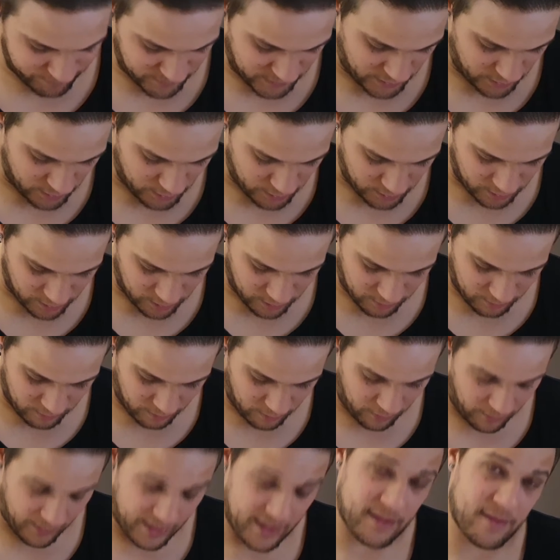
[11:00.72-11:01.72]
you know,
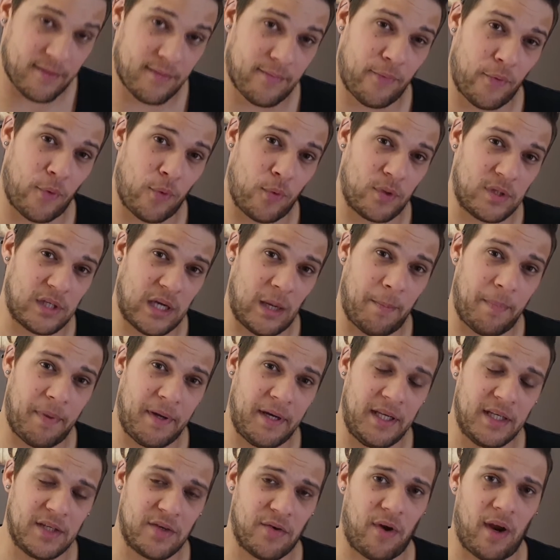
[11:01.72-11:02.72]
great for
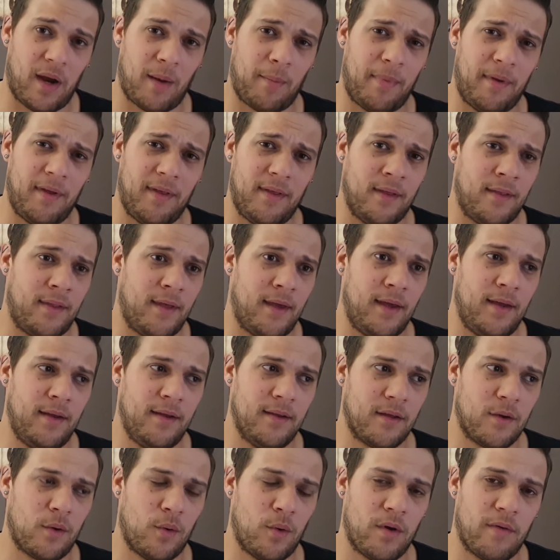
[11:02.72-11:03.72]
Japanese rugby that they're in
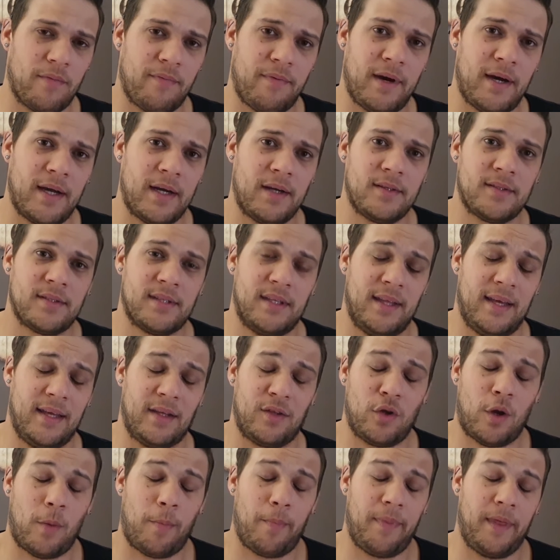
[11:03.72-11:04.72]
the quarterfinals and they
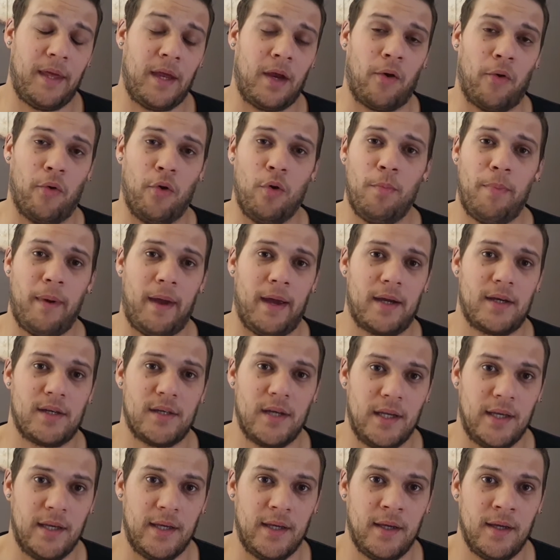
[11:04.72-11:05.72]
topped their group
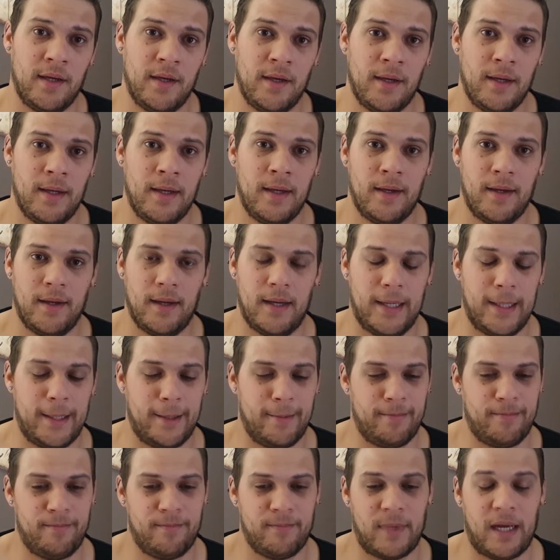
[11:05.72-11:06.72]
actually,
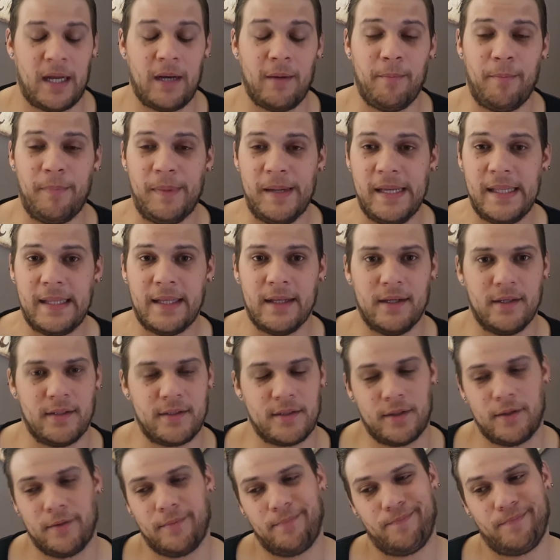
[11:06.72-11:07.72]
unbeaten.
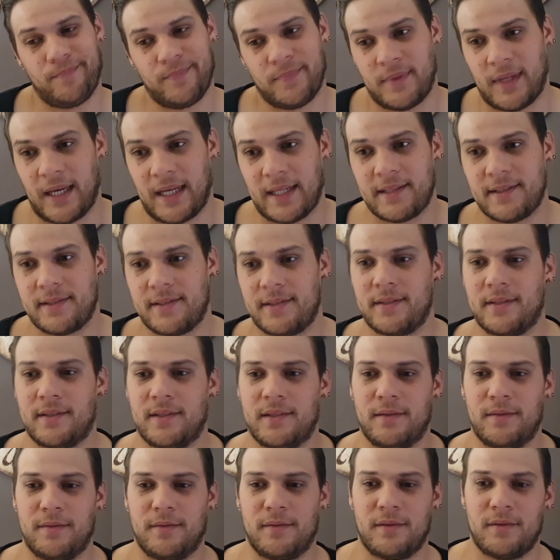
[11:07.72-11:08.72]
So
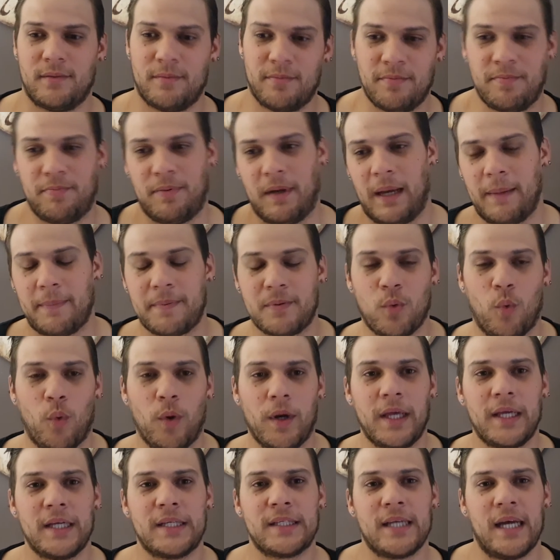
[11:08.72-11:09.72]
that's perhaps
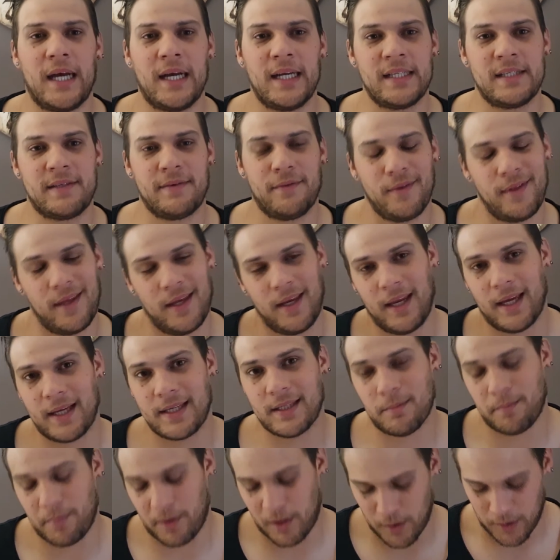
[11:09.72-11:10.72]
warning signs for their
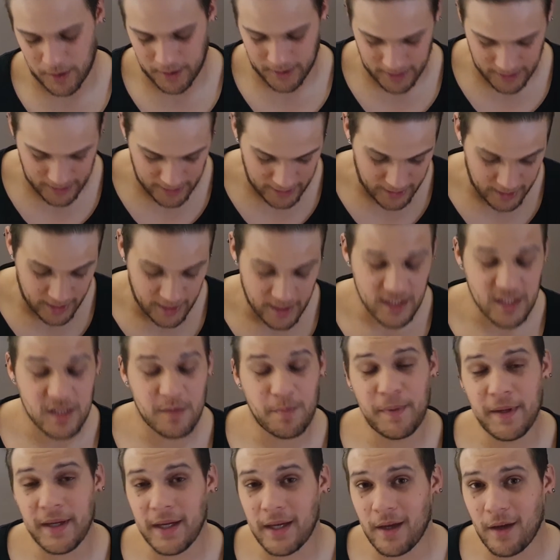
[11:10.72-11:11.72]
next opponent.
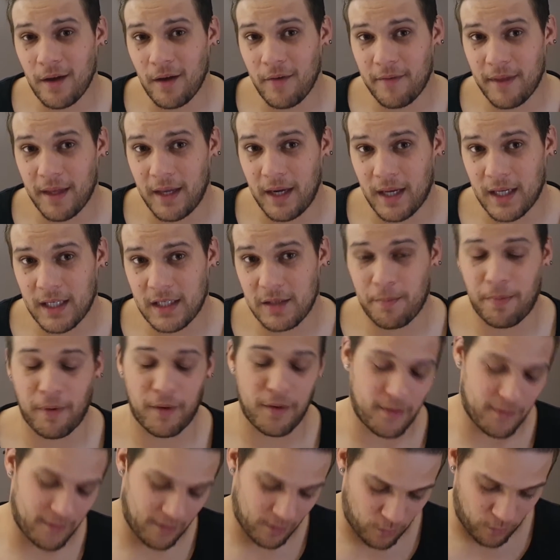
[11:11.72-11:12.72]
Speaking of their next
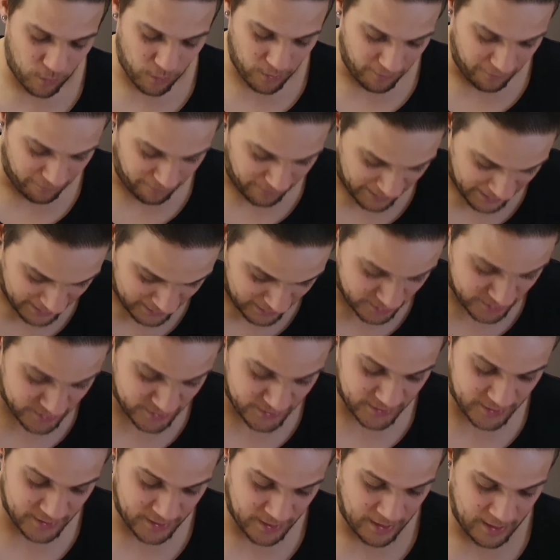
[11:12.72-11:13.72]
opponent, the
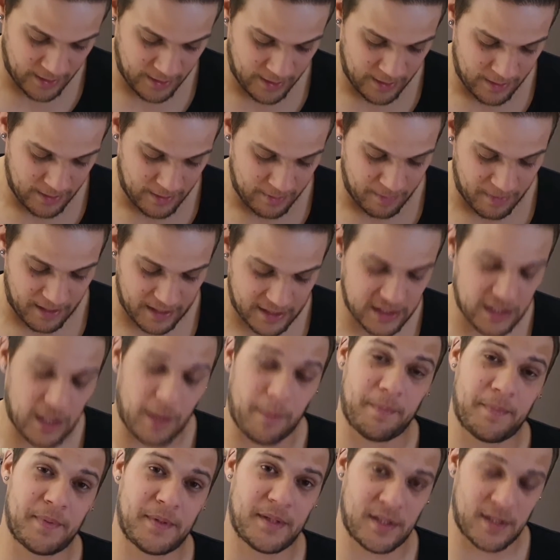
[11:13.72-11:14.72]
quarterfinal
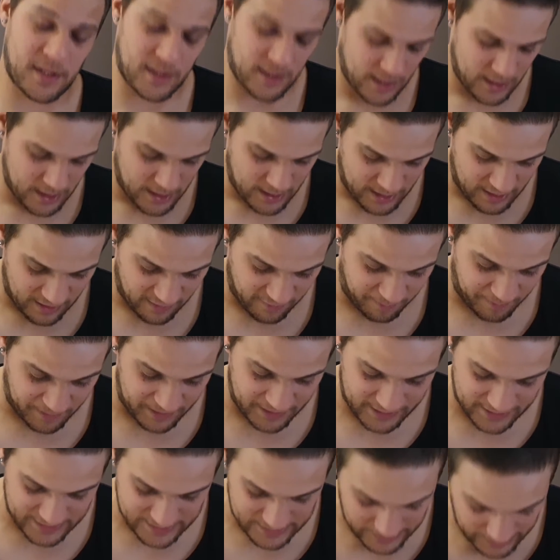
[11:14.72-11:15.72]
matchups have
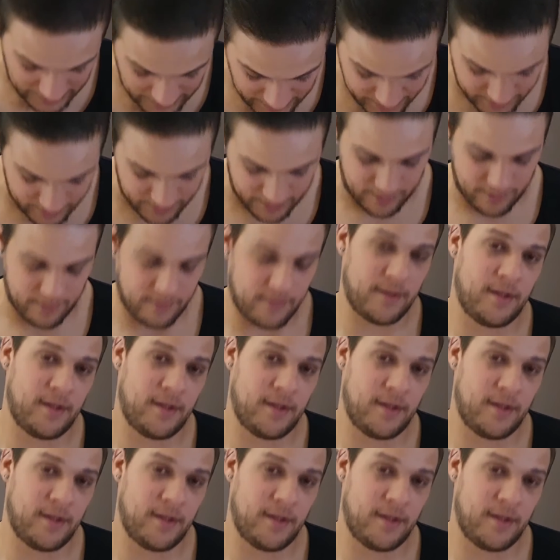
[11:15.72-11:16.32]
been decided.